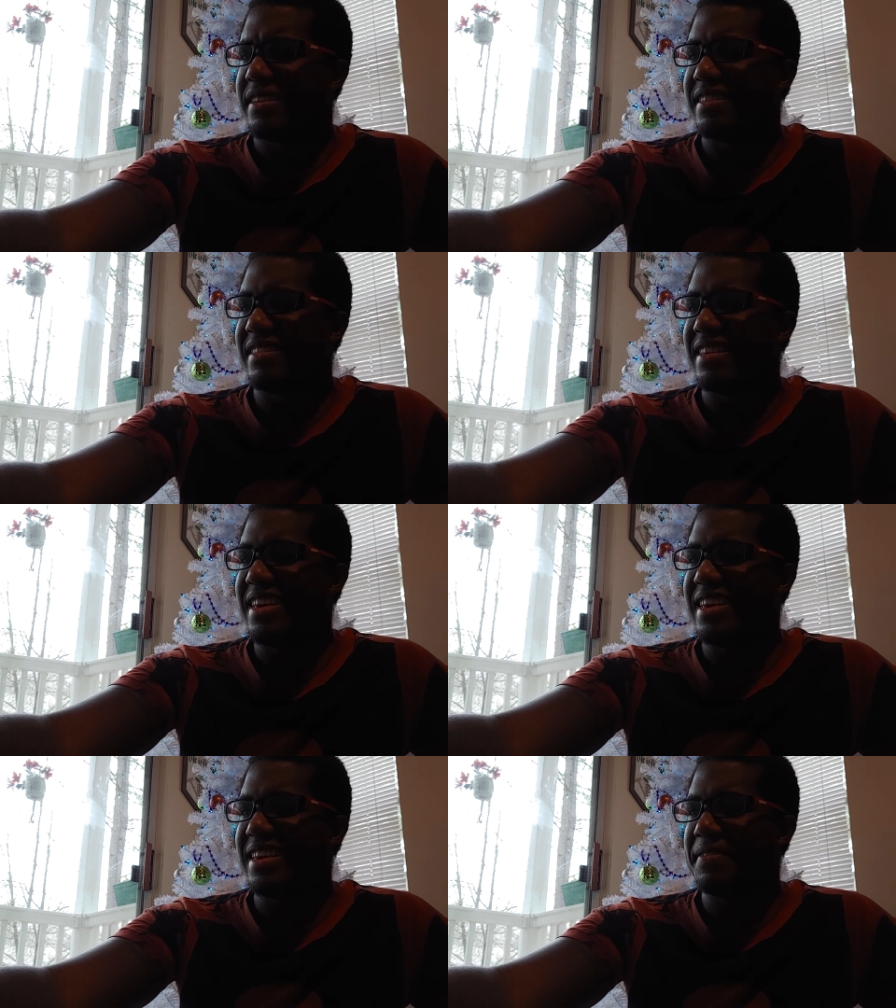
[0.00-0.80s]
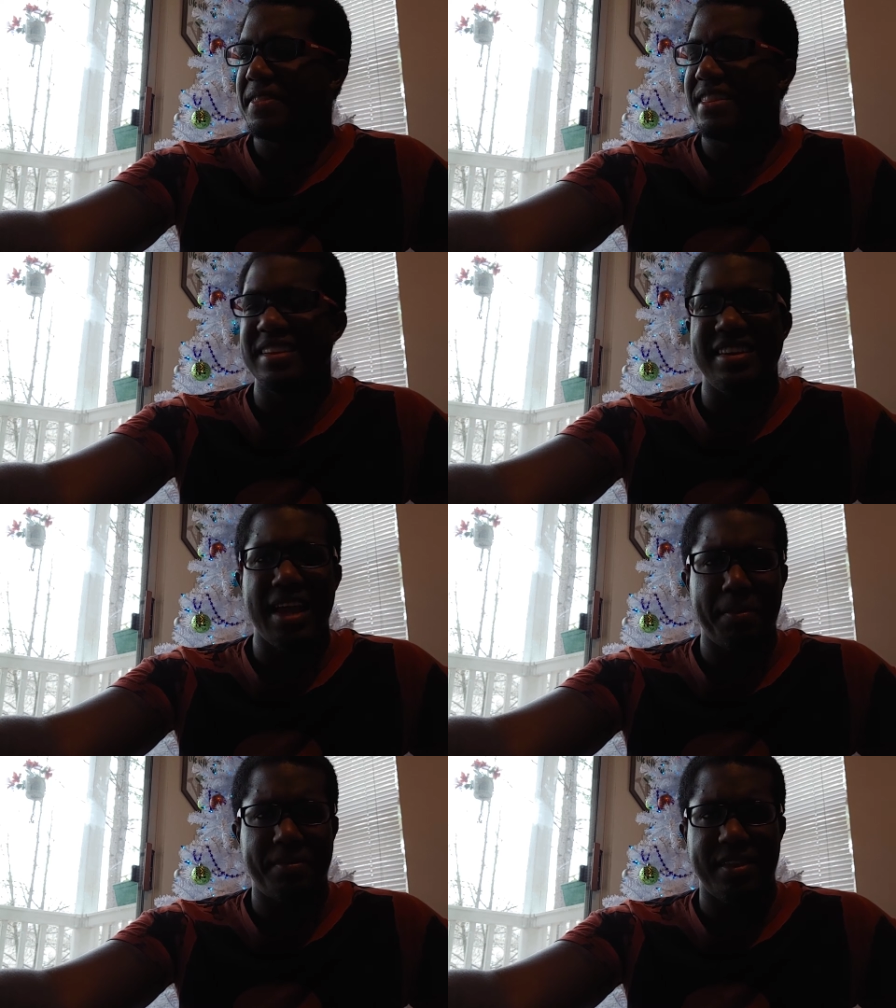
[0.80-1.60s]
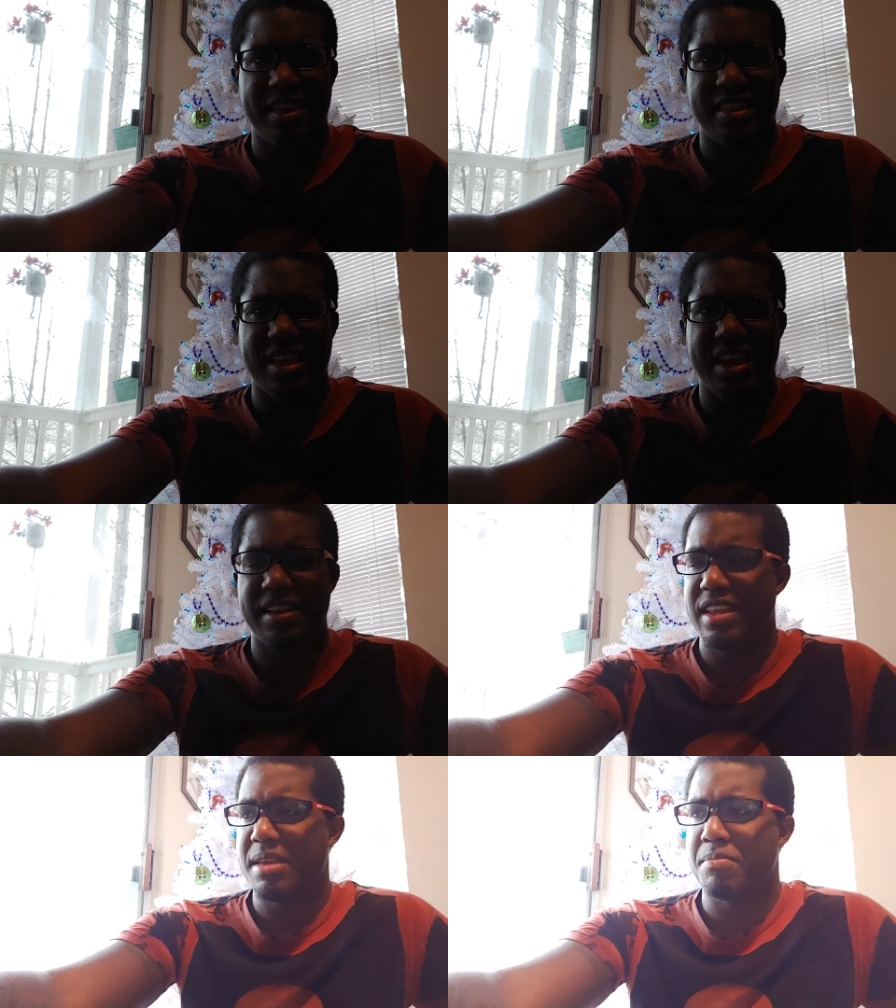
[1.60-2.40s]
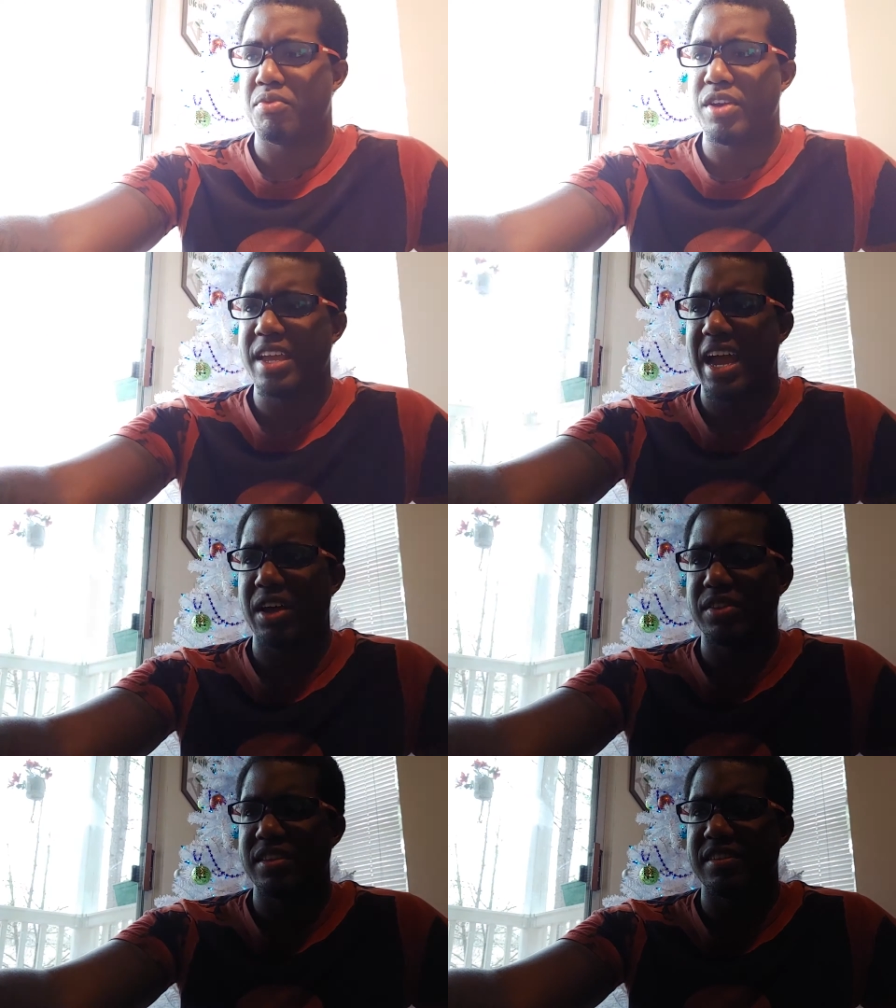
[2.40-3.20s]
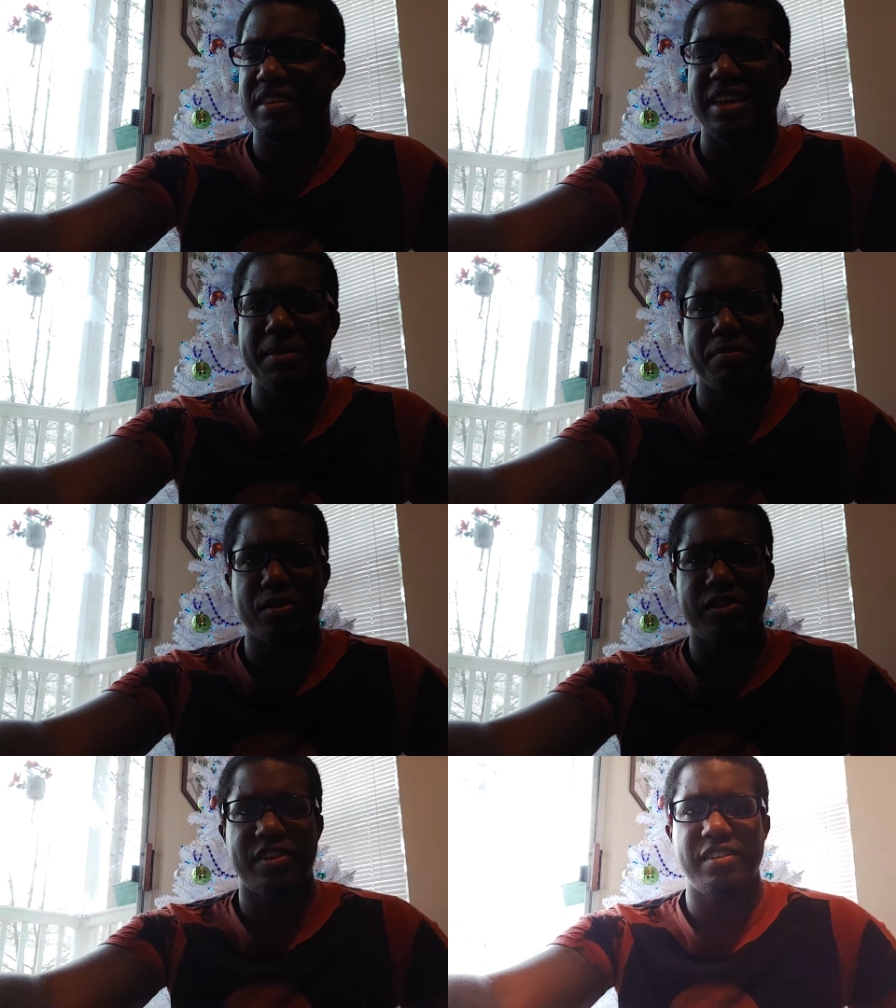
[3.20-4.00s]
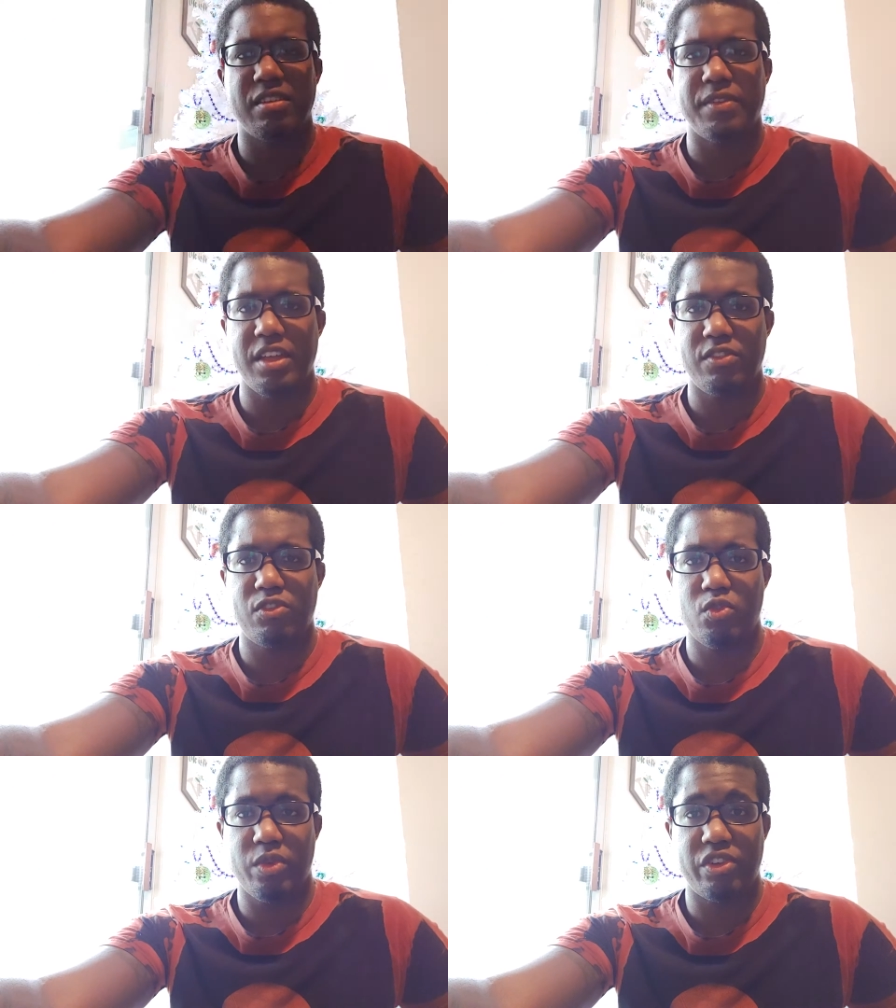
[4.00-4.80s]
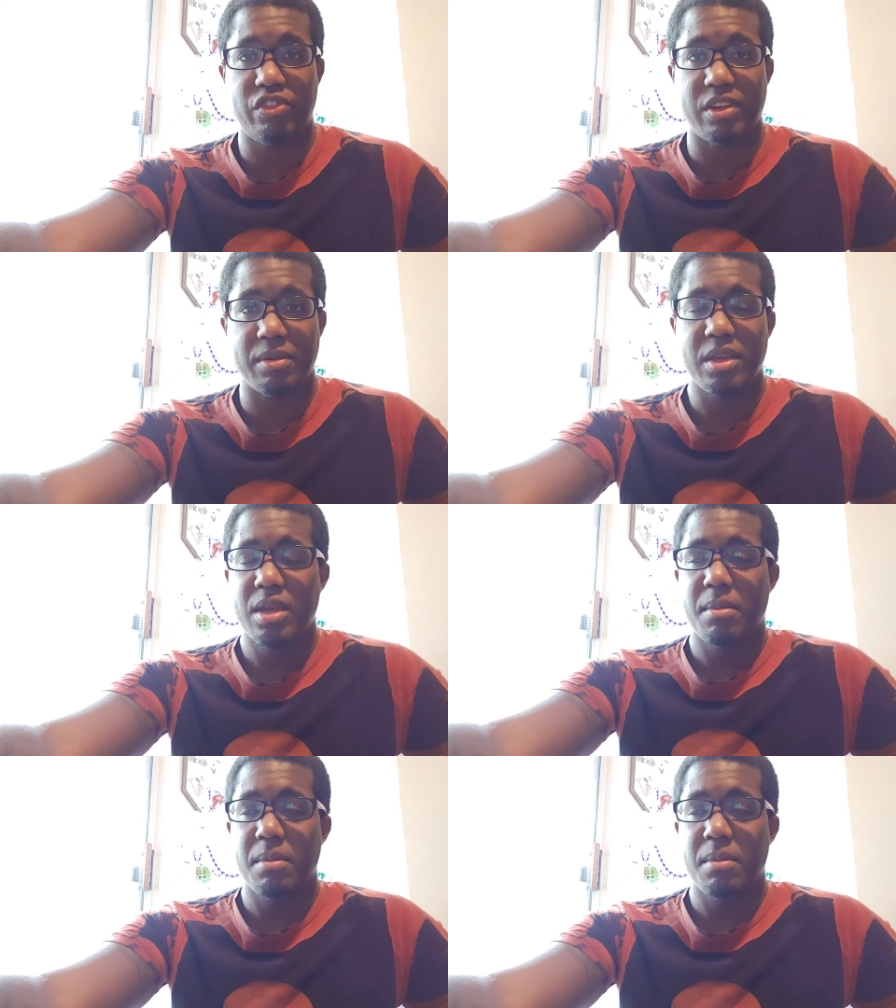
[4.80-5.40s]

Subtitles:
see the depth in that and bring out this deeper sense of intuition.